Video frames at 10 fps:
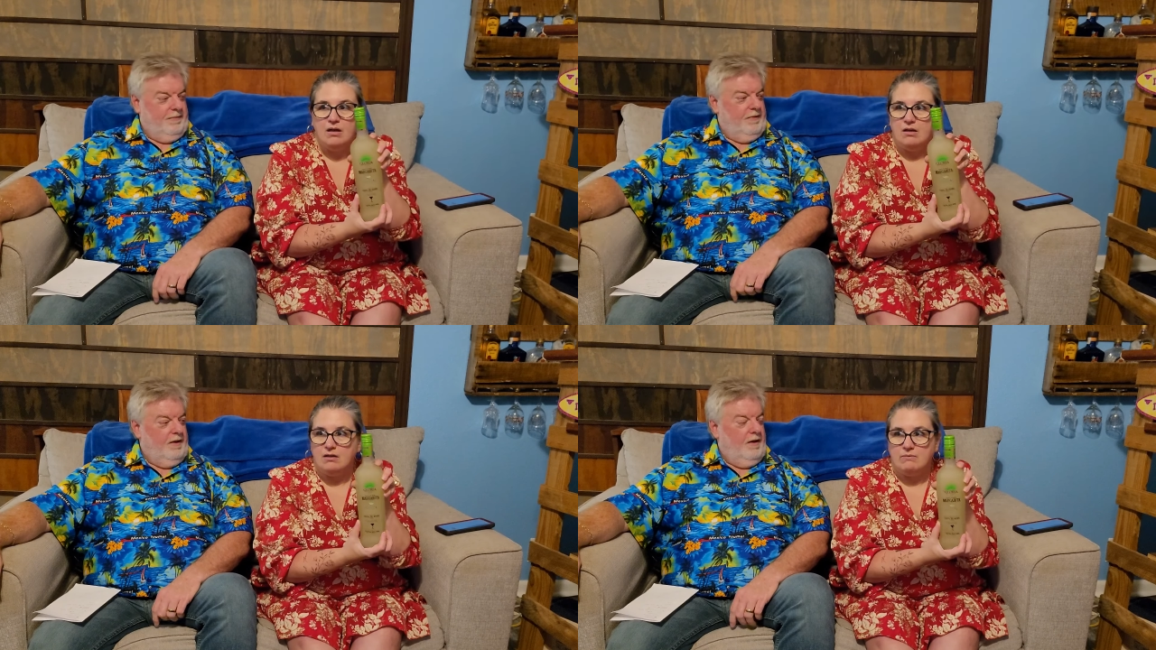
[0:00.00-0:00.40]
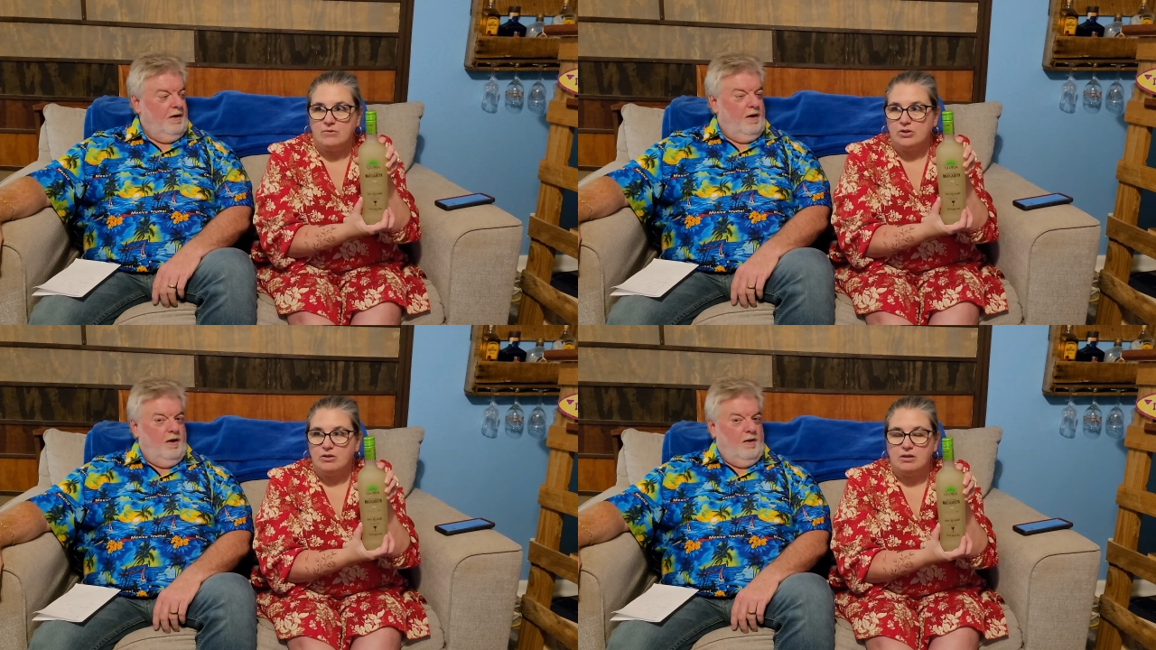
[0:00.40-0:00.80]
Speaker 1: Um,
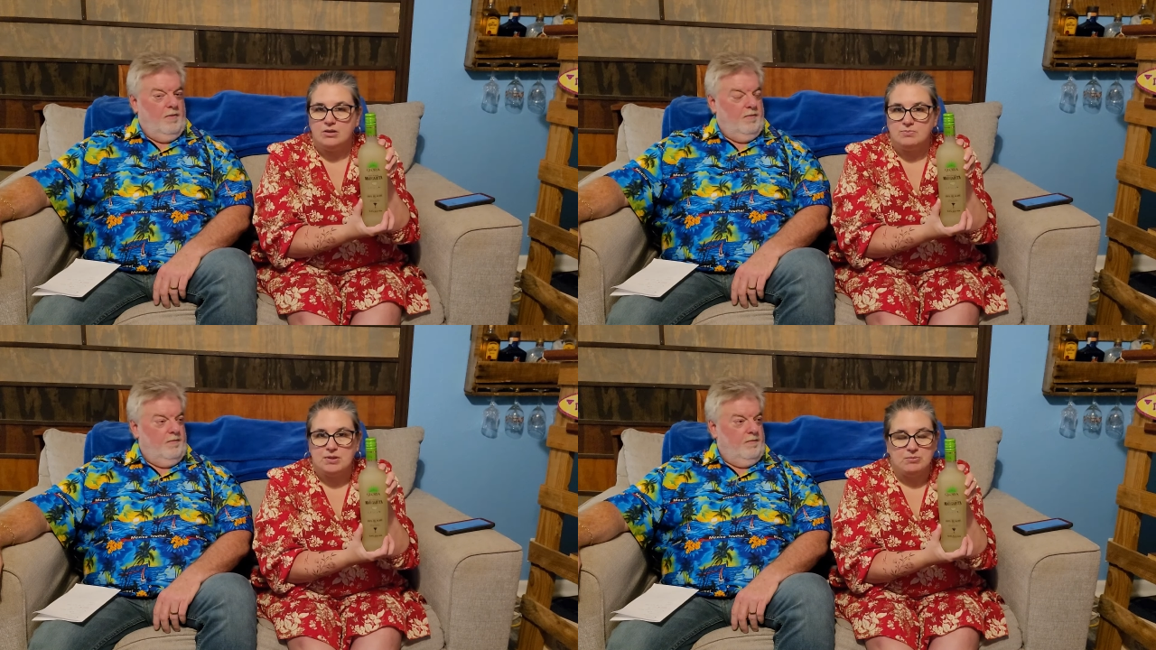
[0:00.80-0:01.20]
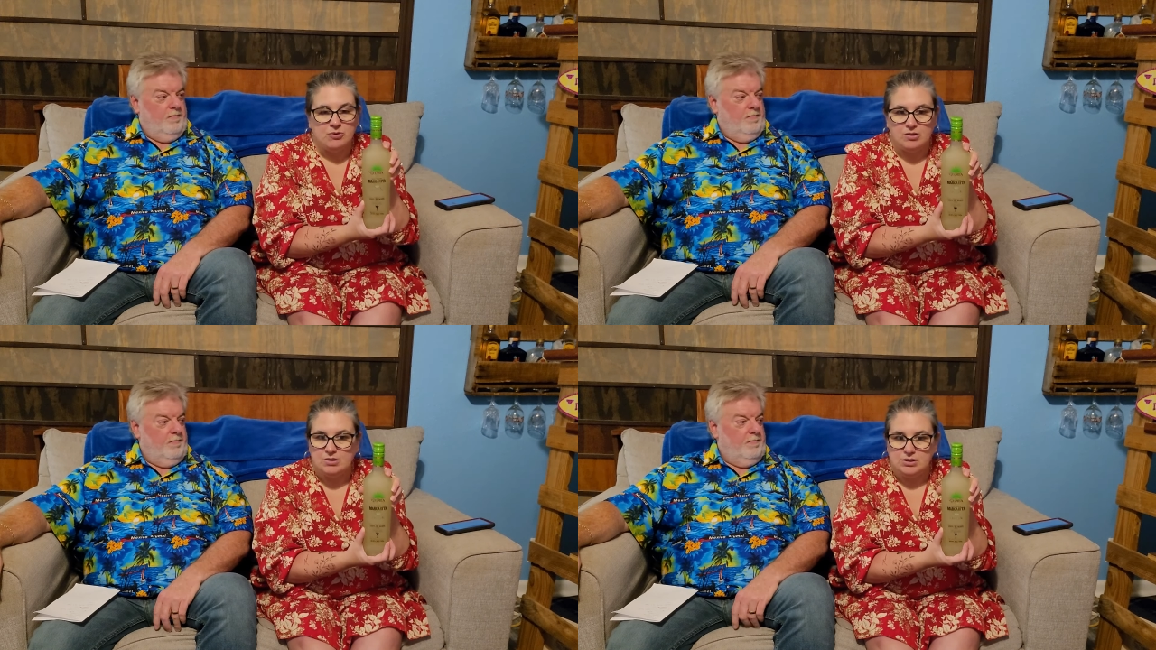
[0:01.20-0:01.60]
they're not, people
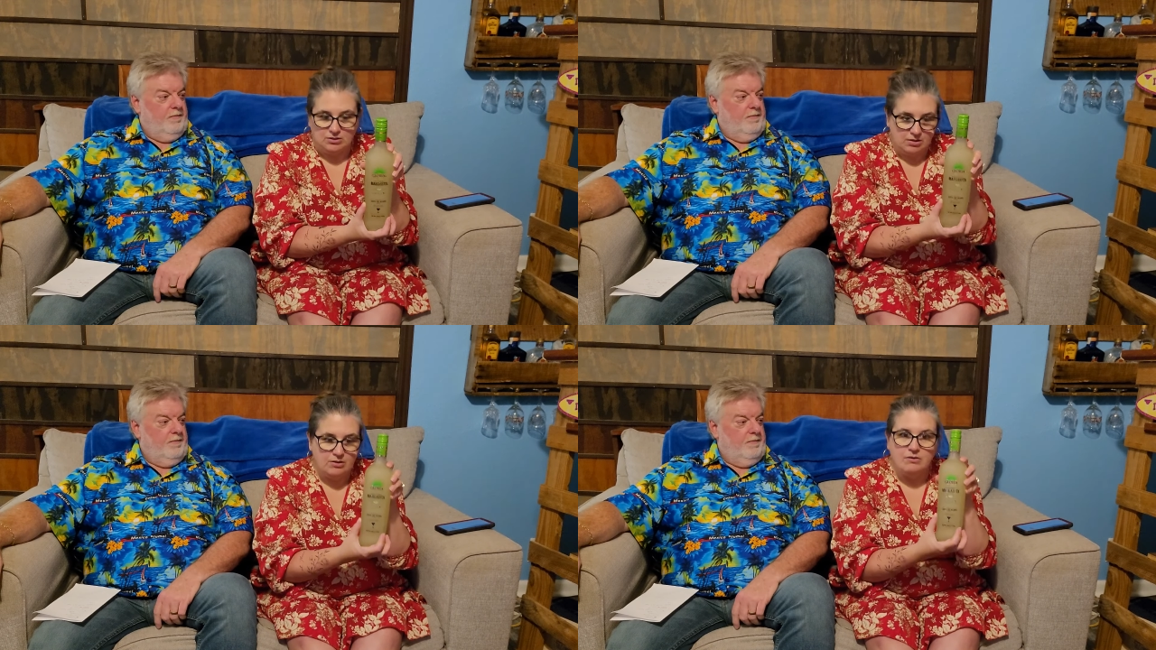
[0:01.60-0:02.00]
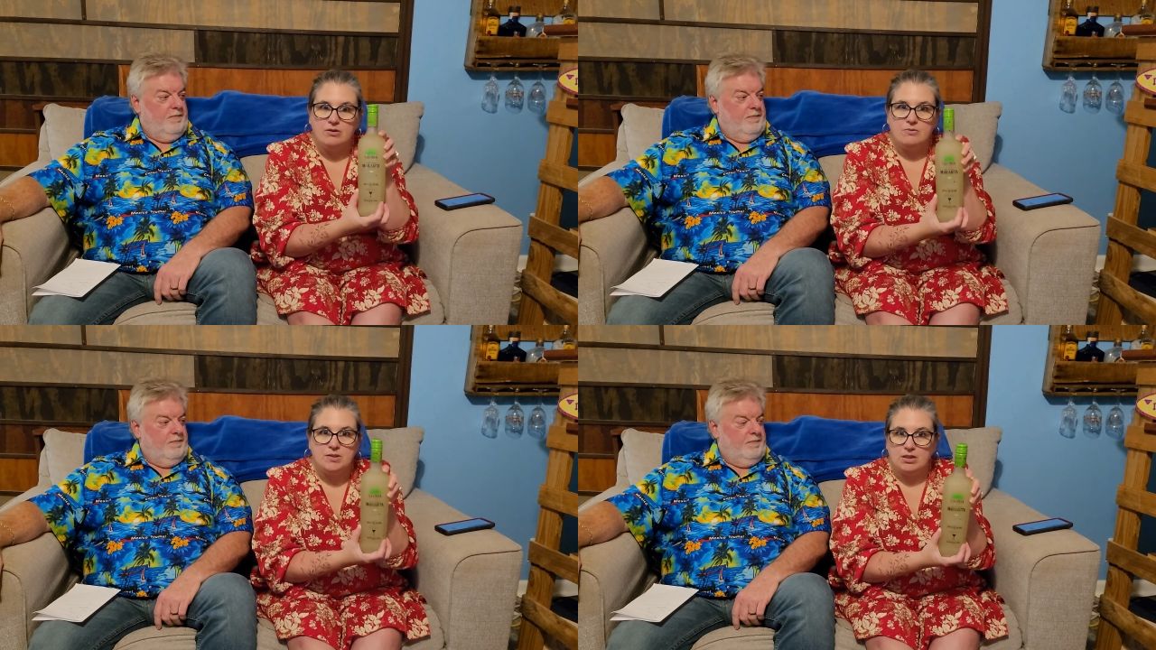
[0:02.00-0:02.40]
are going to tell you in the
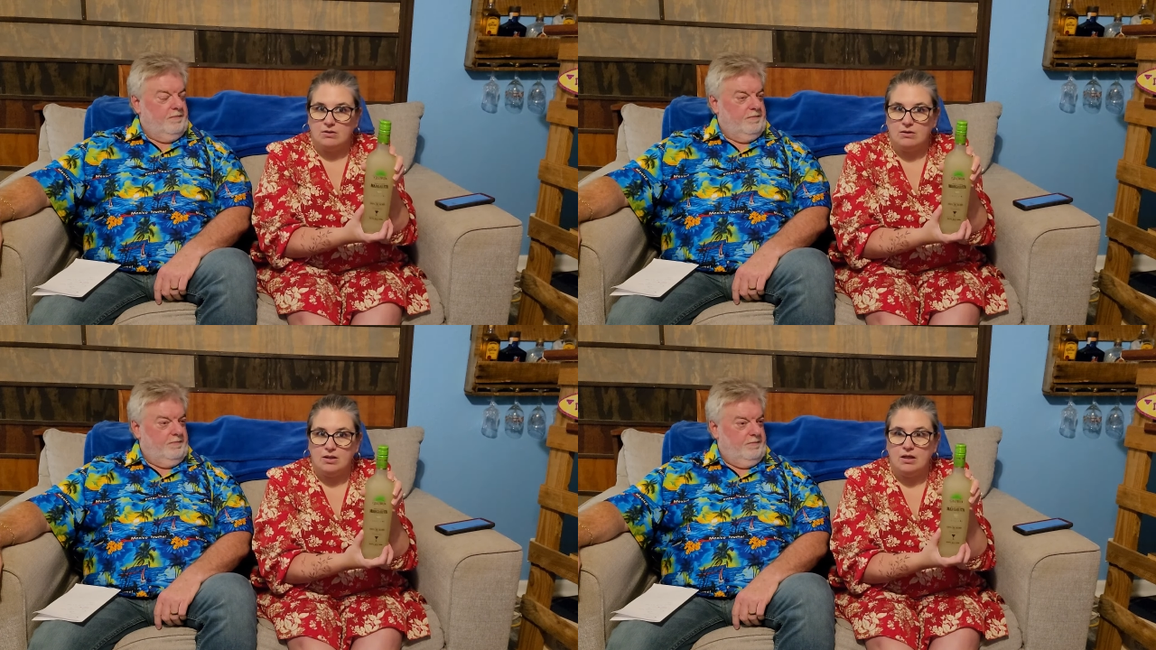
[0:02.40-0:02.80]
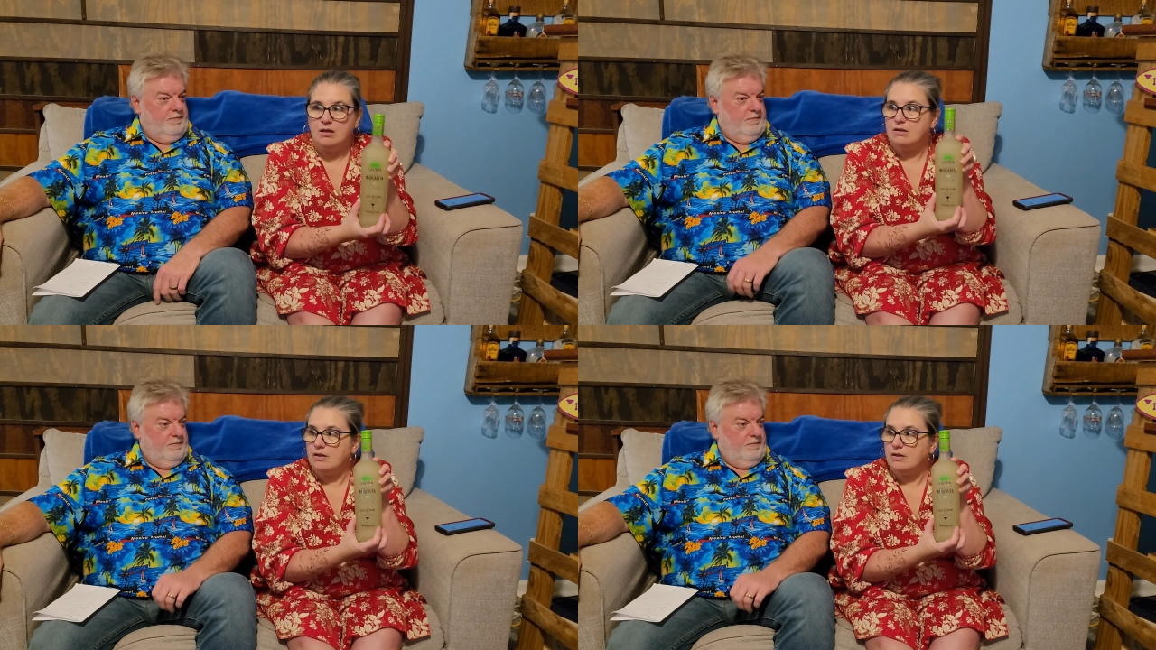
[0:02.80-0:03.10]
groups they are allowed.